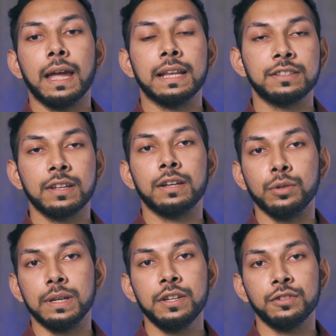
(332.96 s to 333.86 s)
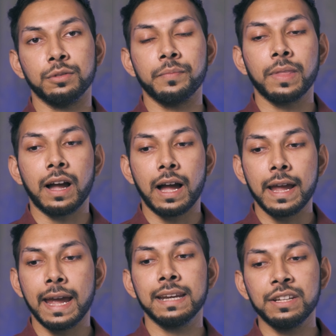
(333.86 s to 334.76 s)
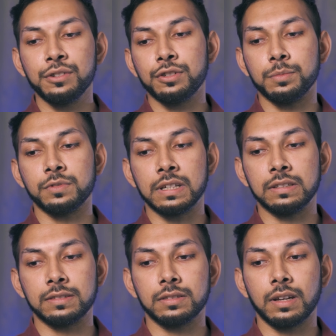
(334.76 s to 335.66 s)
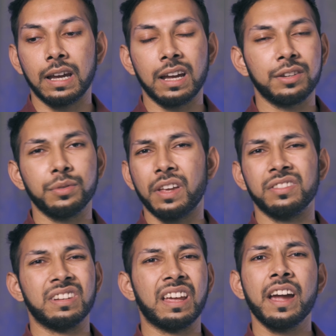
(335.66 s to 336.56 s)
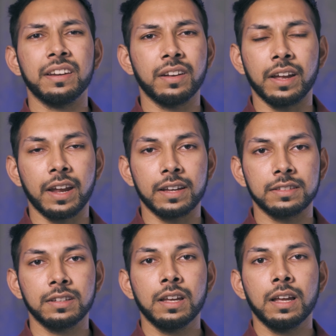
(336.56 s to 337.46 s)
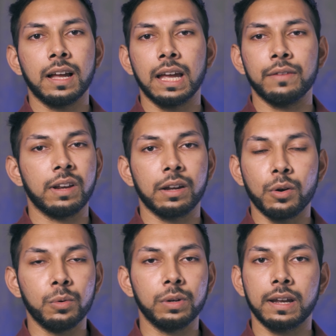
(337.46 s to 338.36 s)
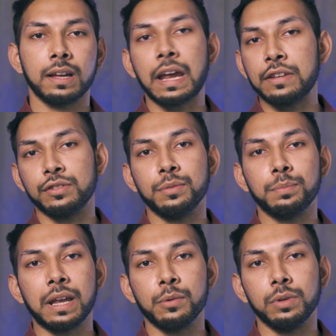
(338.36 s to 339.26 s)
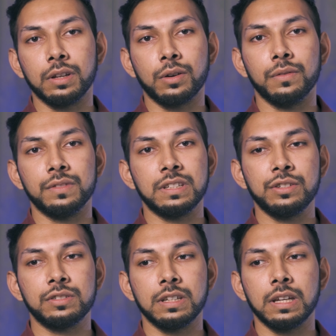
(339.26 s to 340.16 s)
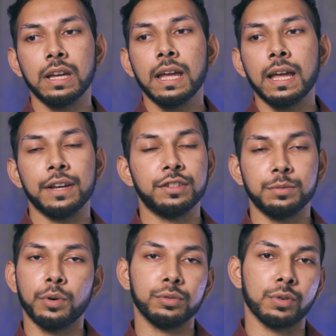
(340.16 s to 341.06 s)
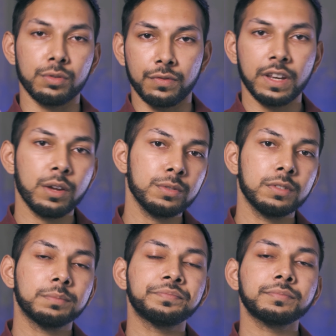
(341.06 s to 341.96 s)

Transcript: and start doing YouTube. I had YouTube since uh, 2009, I guess. I have like all the kind. I used to play with the Call of Duty. I used to post those videos